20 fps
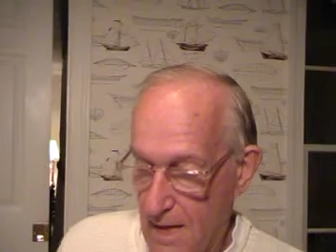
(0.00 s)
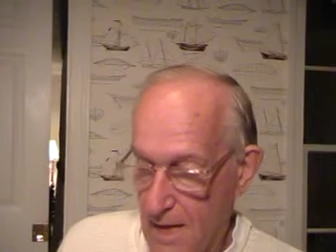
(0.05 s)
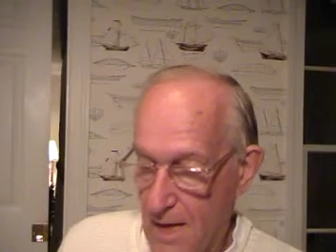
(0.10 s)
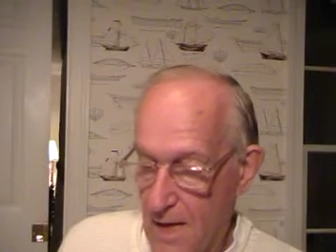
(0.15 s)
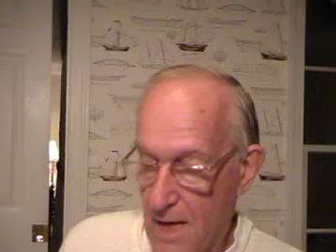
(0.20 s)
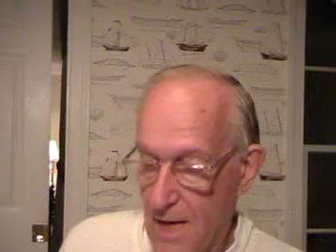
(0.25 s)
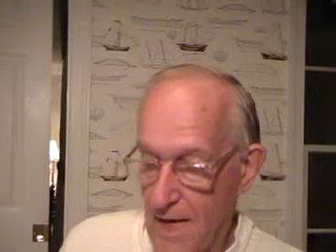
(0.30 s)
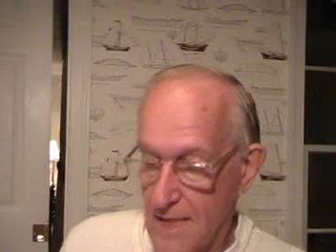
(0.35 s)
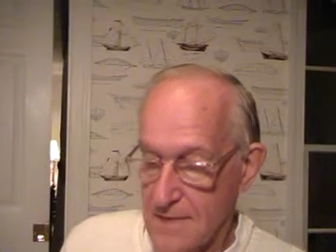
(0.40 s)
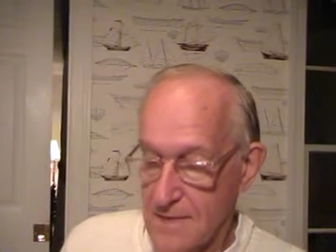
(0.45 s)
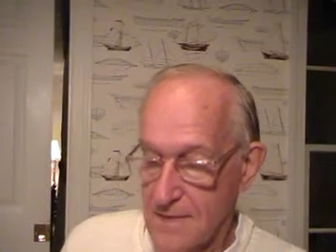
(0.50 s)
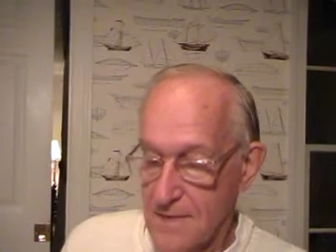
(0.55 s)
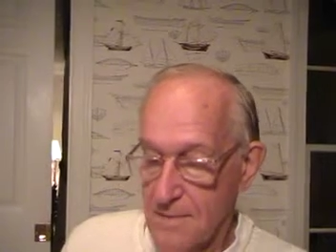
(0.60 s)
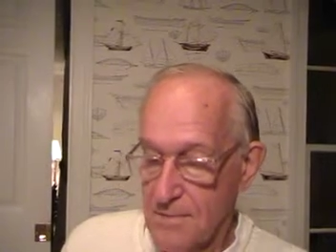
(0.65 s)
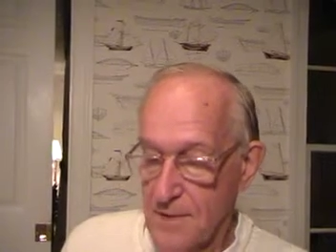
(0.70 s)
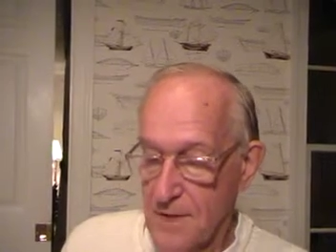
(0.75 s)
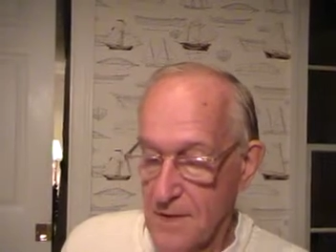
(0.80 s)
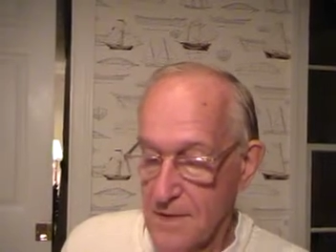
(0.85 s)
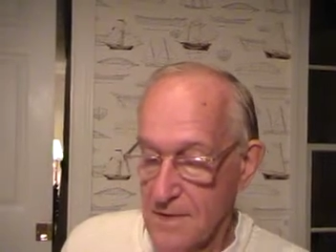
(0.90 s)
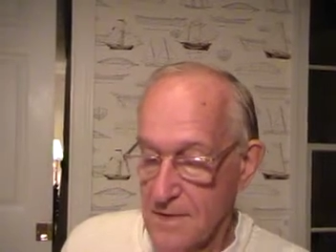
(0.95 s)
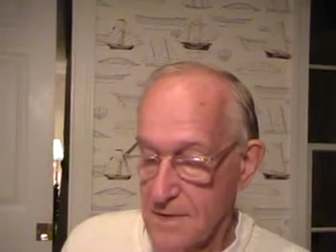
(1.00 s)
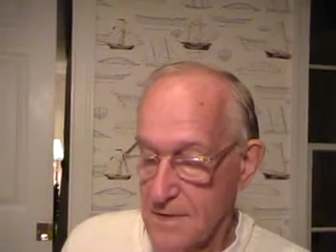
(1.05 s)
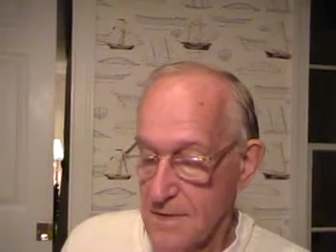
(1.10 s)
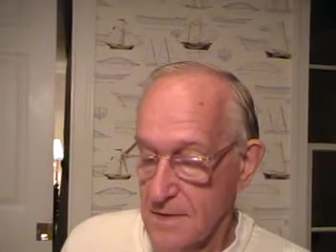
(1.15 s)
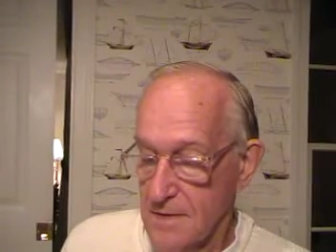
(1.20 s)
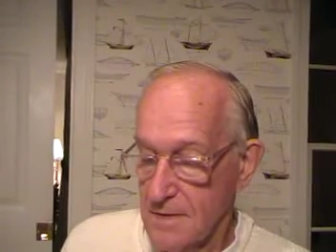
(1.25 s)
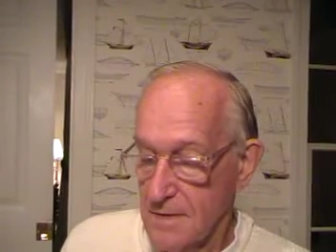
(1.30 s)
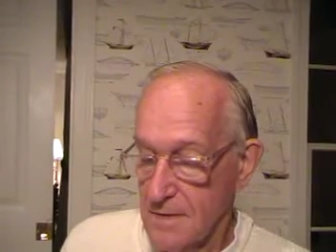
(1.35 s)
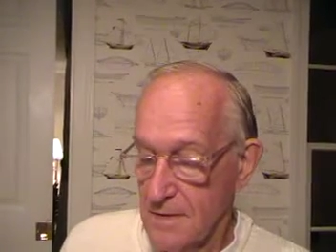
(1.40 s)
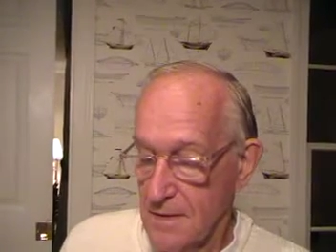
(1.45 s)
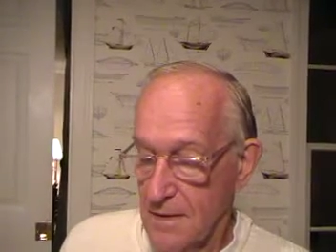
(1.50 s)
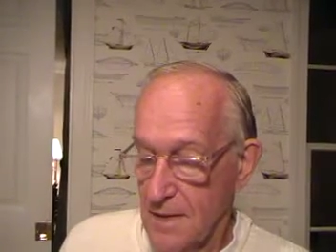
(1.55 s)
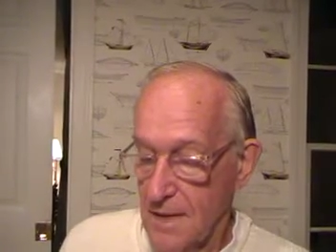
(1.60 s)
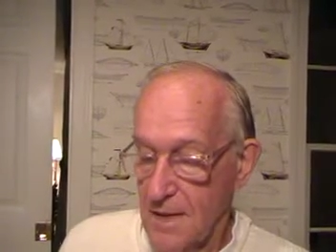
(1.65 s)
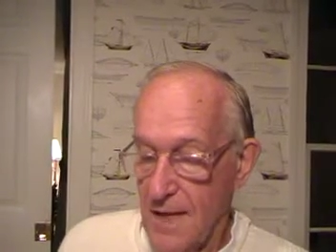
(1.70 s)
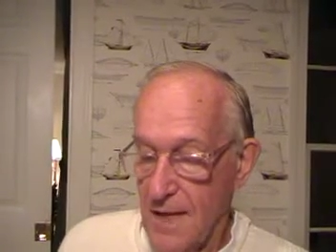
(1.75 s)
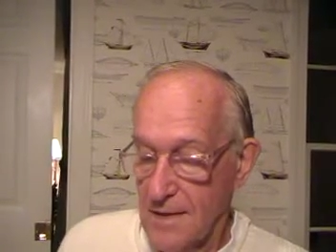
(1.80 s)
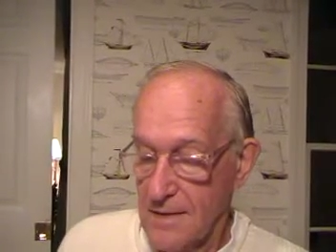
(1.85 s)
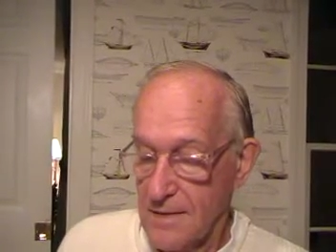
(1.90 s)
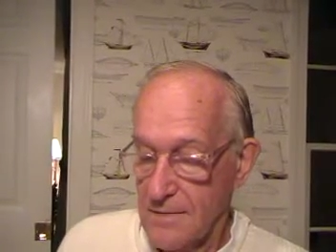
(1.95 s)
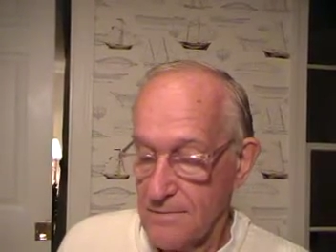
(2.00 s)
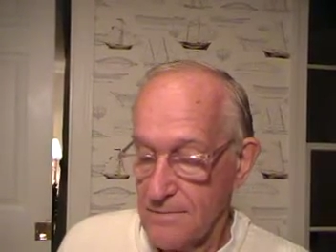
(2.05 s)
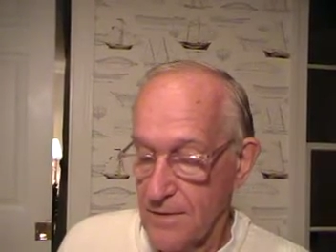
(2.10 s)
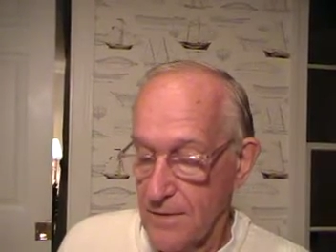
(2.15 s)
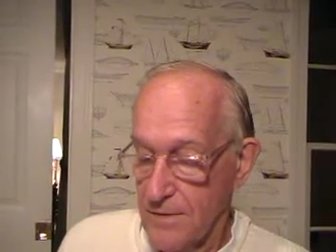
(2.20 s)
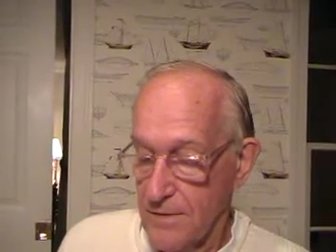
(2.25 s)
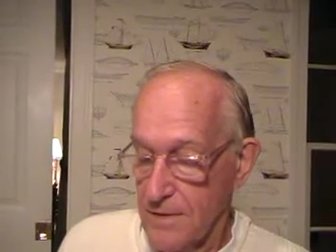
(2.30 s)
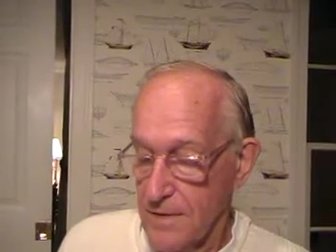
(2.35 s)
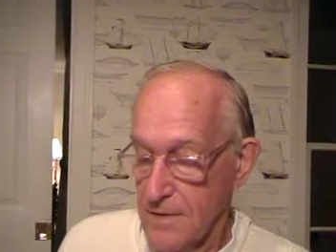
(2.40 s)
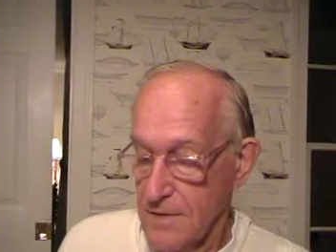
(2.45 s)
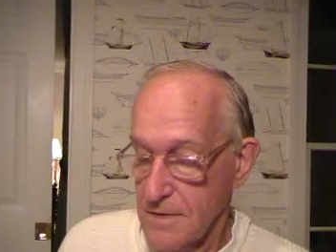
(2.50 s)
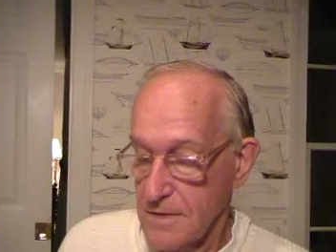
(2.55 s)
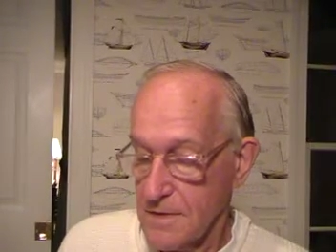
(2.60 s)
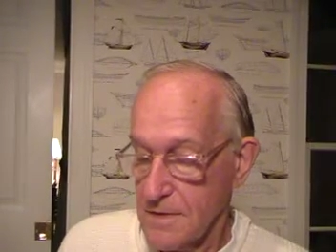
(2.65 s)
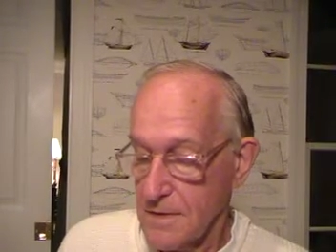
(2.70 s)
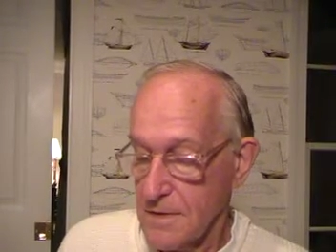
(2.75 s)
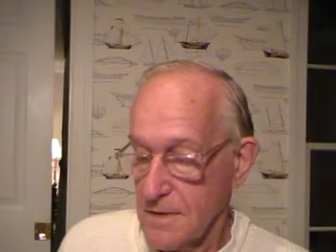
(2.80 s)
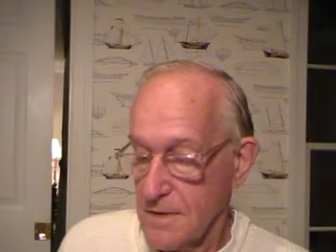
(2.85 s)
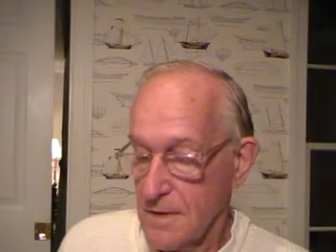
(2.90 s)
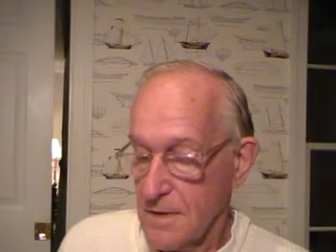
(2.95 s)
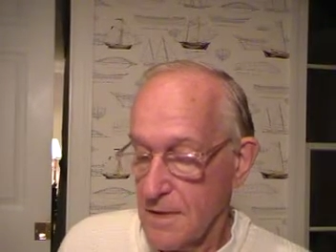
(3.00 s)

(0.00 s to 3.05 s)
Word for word: eye stimulus and active focus,